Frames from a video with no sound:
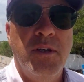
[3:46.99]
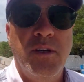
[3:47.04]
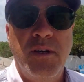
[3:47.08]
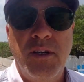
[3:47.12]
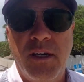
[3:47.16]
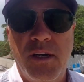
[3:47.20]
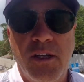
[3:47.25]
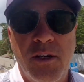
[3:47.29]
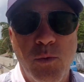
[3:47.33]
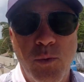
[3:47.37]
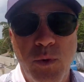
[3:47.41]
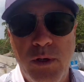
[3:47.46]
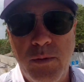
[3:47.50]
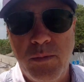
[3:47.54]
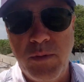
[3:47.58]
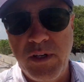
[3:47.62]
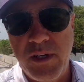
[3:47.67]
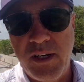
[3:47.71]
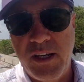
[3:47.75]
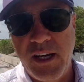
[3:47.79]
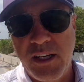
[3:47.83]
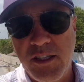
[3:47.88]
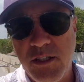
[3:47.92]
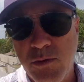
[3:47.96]
and a wind
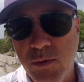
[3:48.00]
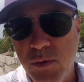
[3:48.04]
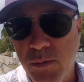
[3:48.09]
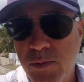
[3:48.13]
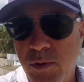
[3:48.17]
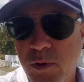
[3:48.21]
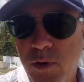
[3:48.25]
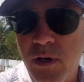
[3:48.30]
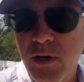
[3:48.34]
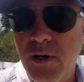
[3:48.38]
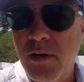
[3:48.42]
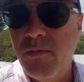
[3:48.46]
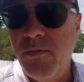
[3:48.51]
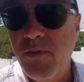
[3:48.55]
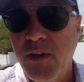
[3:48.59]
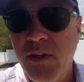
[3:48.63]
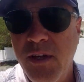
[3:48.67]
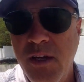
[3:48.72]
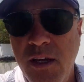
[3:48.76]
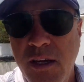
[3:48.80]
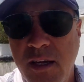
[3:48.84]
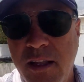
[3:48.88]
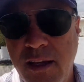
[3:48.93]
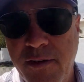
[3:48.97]
mitigation report.
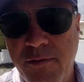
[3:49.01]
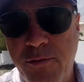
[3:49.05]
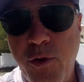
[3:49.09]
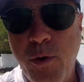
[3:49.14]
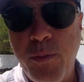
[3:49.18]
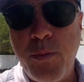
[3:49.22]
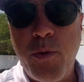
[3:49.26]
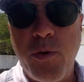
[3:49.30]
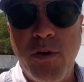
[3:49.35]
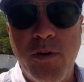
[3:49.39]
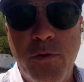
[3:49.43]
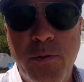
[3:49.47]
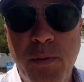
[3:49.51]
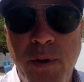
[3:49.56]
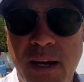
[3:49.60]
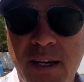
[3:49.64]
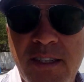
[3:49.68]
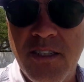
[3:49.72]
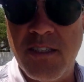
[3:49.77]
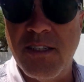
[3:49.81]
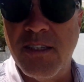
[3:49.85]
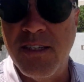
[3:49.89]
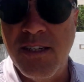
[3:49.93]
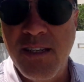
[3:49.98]
That 4-point
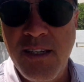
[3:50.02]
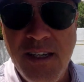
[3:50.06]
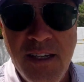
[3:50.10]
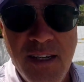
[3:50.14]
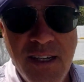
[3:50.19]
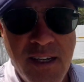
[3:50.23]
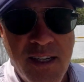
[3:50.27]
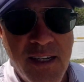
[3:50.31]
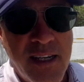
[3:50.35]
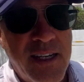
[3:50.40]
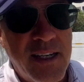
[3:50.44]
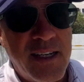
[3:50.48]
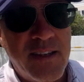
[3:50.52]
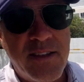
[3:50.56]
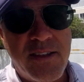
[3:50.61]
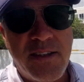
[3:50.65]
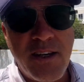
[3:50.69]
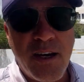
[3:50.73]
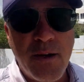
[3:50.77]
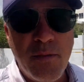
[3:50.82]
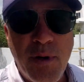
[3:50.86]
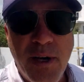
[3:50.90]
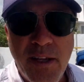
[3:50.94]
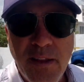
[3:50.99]
inspection is
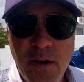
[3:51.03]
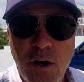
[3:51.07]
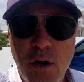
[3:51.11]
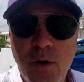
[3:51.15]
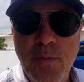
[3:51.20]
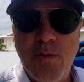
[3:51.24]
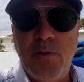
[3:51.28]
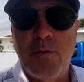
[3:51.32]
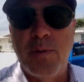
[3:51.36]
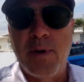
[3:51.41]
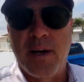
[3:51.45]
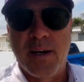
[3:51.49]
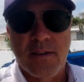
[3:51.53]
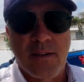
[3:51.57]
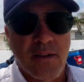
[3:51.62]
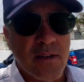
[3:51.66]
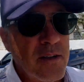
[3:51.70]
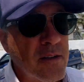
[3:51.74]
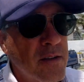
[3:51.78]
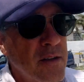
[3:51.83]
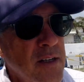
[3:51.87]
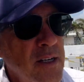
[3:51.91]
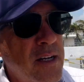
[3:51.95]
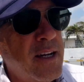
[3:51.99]
done by the home
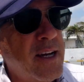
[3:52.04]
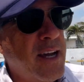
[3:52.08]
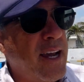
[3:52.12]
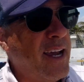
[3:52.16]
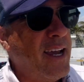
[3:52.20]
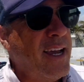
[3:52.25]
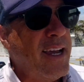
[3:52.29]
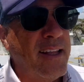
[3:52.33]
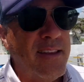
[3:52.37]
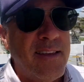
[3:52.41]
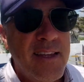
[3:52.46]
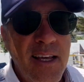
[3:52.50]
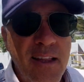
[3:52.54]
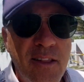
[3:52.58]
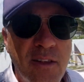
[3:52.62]
inspector, and they